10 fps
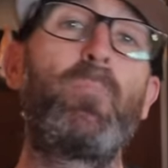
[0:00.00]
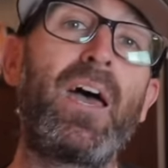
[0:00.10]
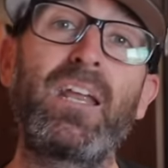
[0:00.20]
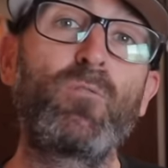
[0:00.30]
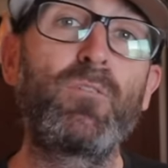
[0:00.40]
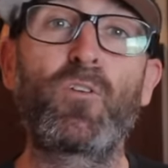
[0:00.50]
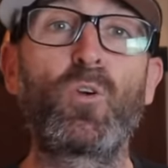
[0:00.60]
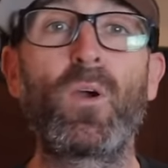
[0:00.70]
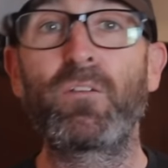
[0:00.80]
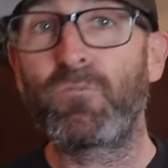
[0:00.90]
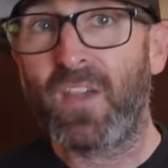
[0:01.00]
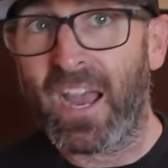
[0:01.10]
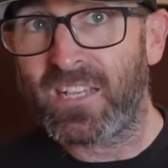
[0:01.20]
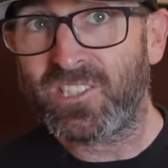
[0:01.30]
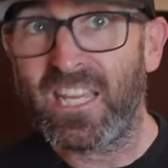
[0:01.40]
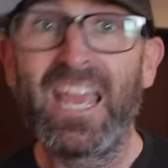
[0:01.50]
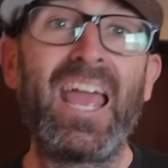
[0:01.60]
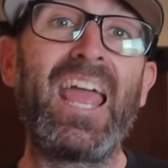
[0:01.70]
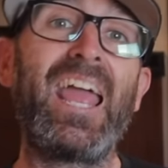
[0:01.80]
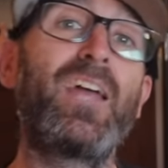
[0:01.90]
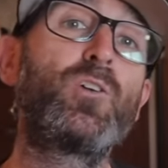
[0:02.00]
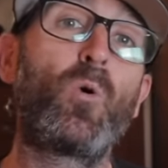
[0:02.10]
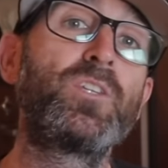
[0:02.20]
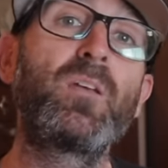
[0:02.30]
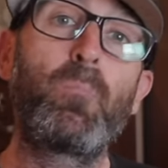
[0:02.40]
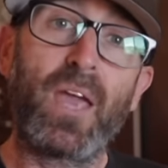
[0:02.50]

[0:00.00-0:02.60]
pedigree for going fast and holding